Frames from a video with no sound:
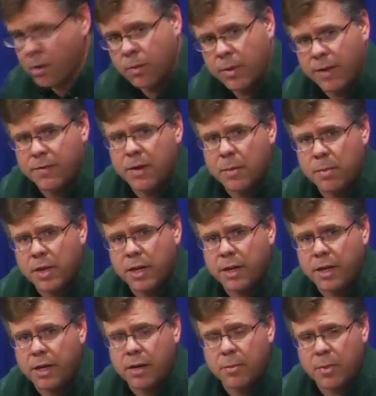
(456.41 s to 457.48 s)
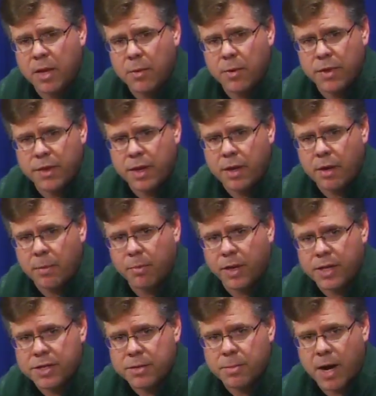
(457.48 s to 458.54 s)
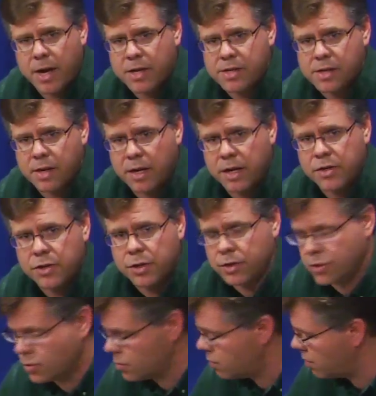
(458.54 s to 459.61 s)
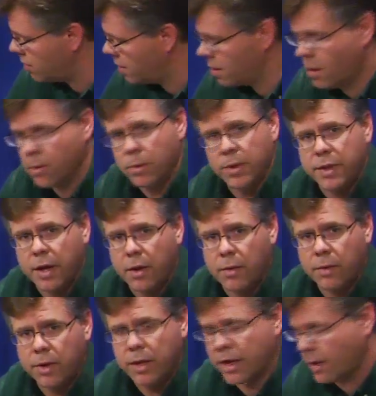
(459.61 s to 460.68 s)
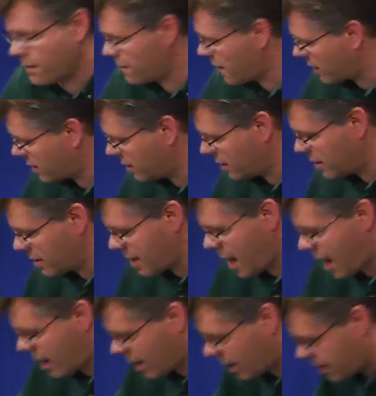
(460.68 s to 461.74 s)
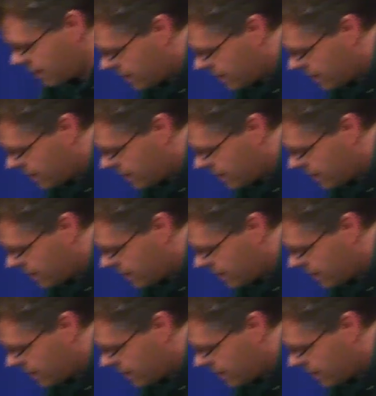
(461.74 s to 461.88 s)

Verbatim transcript: We have the ability to be within a plus or minus an inch or two without really affecting the data.